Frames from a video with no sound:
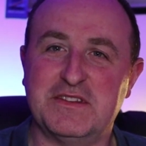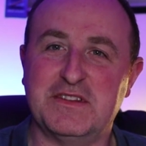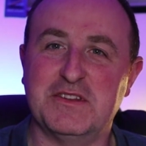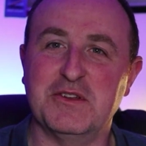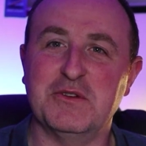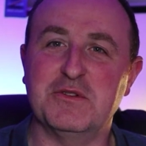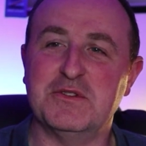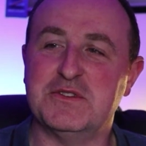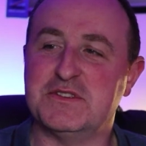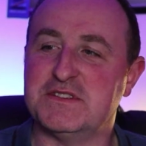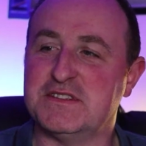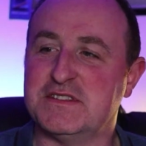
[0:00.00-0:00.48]

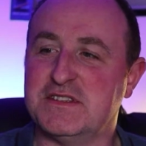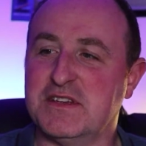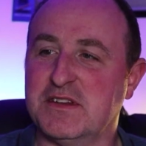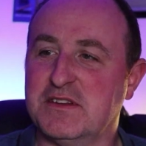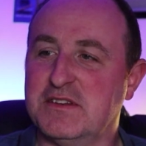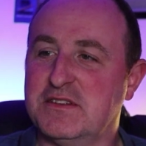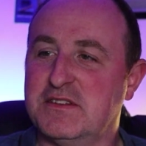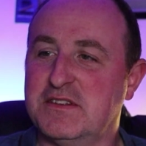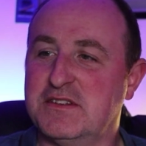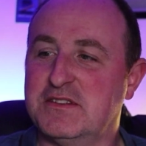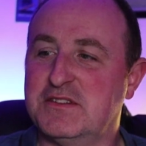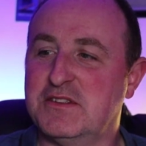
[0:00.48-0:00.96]

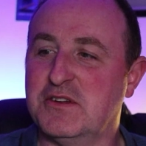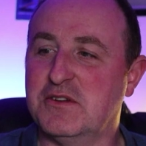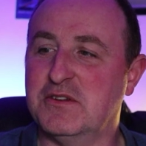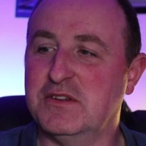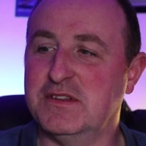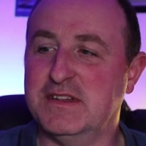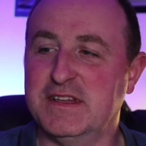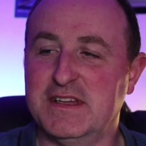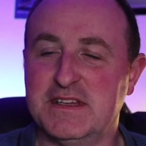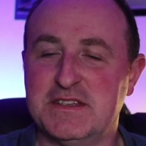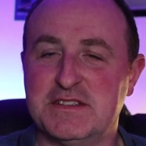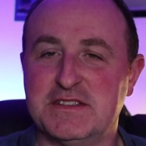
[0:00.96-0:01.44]

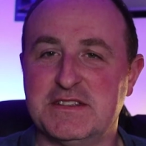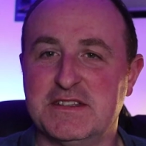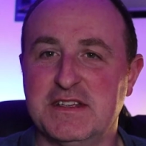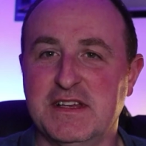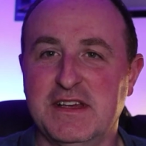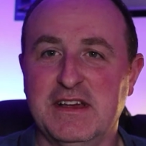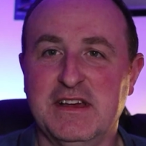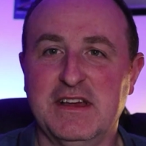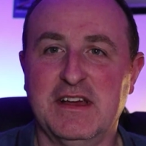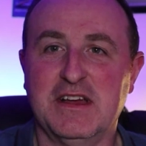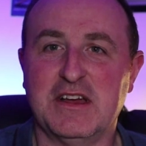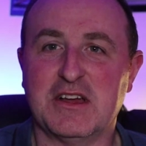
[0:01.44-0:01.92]
doing
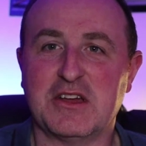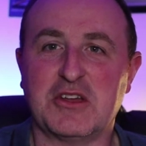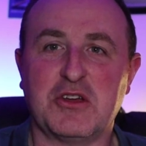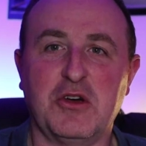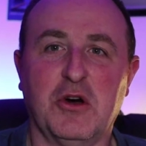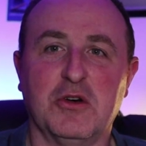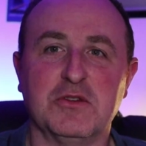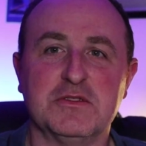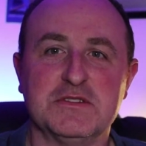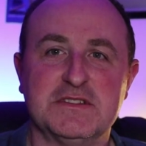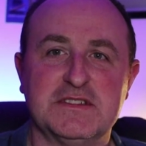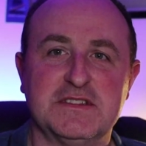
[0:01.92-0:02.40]
this
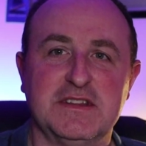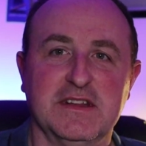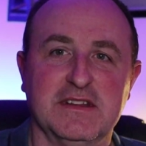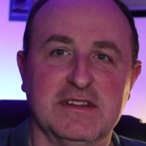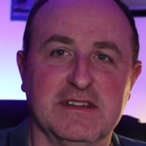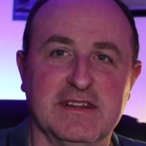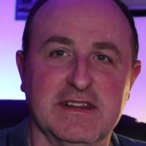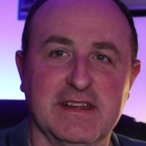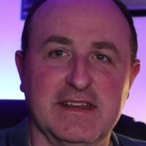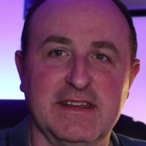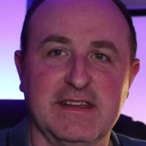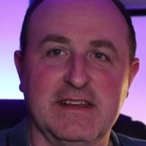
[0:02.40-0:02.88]

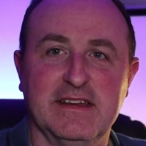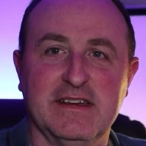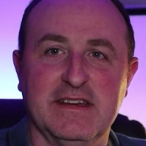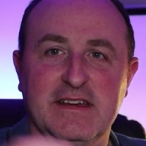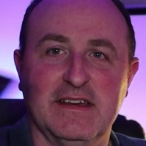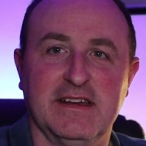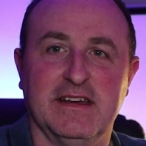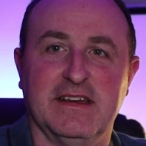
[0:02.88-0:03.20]
constantly.